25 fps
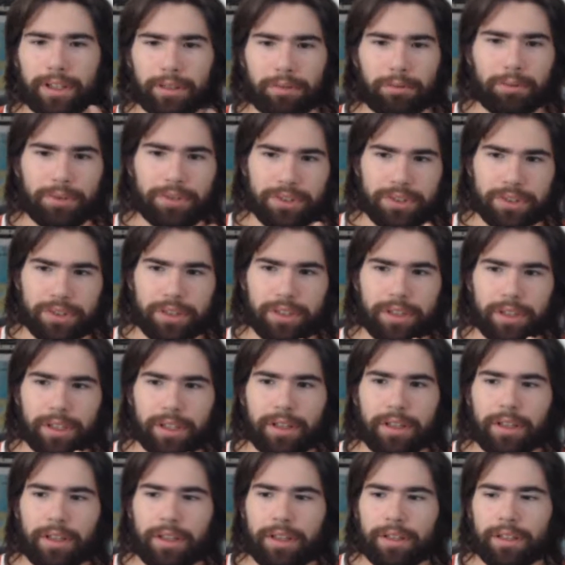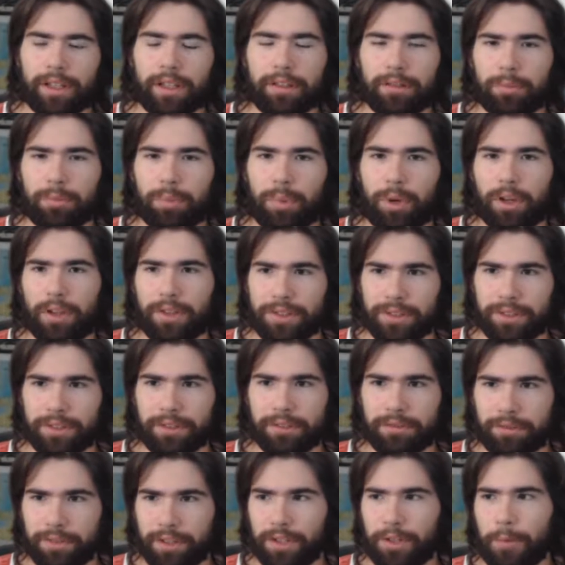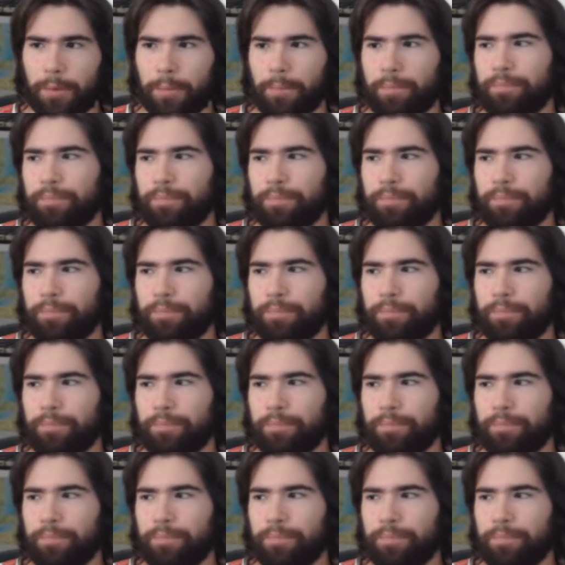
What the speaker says: We'll see. Not positive yet.